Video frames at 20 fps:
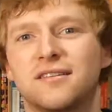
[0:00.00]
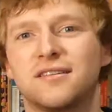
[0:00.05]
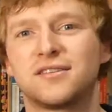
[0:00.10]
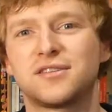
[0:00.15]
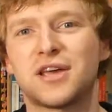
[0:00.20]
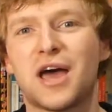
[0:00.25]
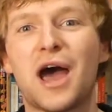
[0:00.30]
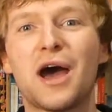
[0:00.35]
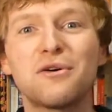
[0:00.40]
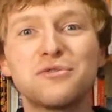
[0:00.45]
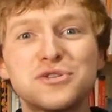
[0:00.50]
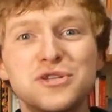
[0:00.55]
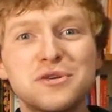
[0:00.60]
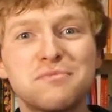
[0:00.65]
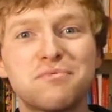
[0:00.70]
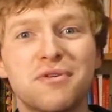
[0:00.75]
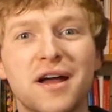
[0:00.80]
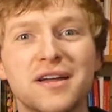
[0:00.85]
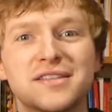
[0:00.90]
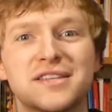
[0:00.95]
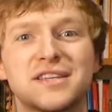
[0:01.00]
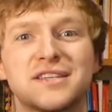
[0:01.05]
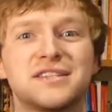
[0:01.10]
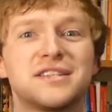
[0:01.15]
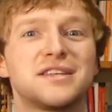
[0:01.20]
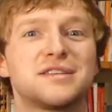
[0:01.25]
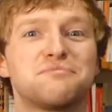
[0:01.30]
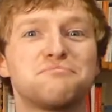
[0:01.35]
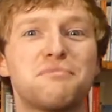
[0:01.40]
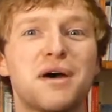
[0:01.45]
So how do you practice
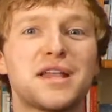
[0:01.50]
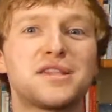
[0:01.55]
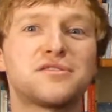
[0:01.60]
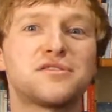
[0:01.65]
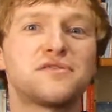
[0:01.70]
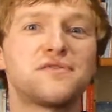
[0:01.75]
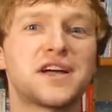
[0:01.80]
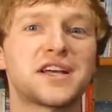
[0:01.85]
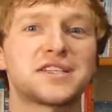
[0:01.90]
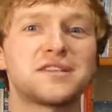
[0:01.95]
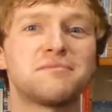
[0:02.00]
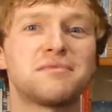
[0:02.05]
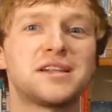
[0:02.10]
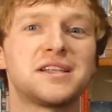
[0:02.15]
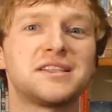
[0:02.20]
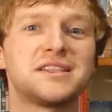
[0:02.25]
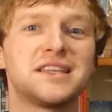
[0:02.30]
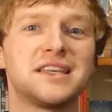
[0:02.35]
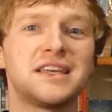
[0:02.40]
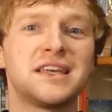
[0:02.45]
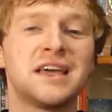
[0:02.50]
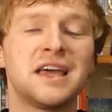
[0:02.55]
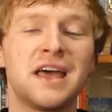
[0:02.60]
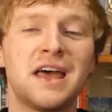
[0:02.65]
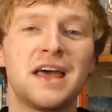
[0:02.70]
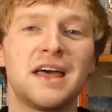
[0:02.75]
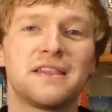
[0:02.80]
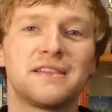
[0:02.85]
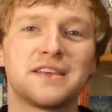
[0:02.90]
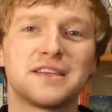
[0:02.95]
this mental flexibility,
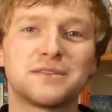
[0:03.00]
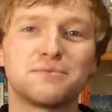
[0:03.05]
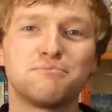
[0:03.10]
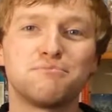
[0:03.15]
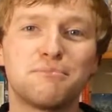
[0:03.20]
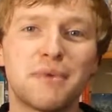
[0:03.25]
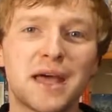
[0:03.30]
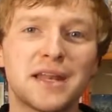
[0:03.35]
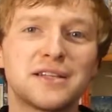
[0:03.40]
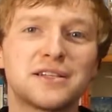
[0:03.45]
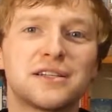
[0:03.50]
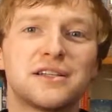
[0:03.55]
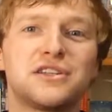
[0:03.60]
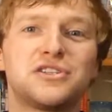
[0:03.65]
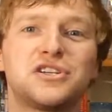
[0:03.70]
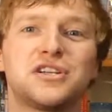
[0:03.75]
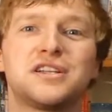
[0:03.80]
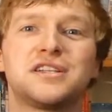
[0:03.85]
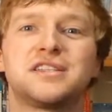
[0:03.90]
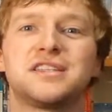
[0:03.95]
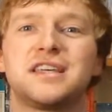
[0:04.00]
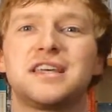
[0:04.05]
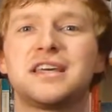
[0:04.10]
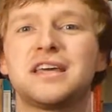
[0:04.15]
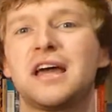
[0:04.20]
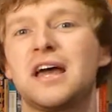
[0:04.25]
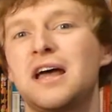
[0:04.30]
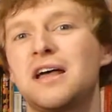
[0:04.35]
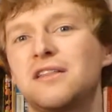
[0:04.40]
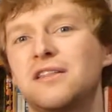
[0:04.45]
this mental
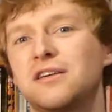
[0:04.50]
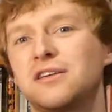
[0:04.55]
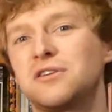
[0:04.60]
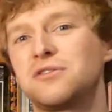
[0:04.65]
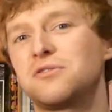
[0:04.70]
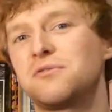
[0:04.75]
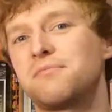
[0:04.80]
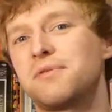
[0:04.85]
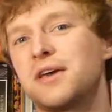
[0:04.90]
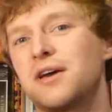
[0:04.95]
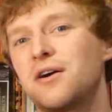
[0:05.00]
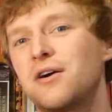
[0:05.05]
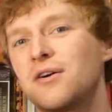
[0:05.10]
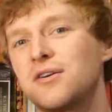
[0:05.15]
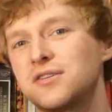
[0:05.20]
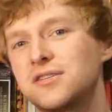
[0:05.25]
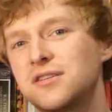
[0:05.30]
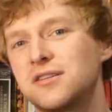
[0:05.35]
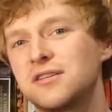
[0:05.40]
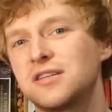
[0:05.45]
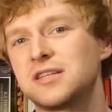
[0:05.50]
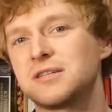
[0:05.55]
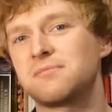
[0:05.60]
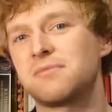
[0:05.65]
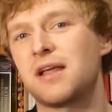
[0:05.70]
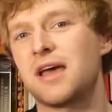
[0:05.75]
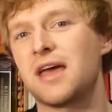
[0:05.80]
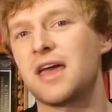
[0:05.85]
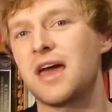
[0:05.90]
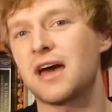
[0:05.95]
agility that you'll be asked to
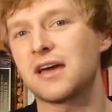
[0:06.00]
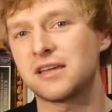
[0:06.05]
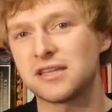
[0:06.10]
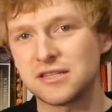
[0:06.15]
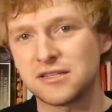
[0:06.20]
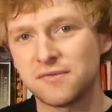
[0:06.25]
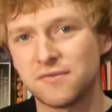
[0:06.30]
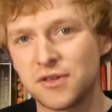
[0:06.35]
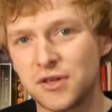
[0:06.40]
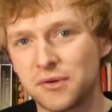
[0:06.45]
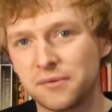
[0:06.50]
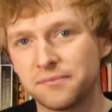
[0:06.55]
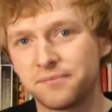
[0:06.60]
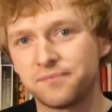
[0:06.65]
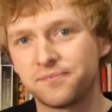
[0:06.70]
display at interview?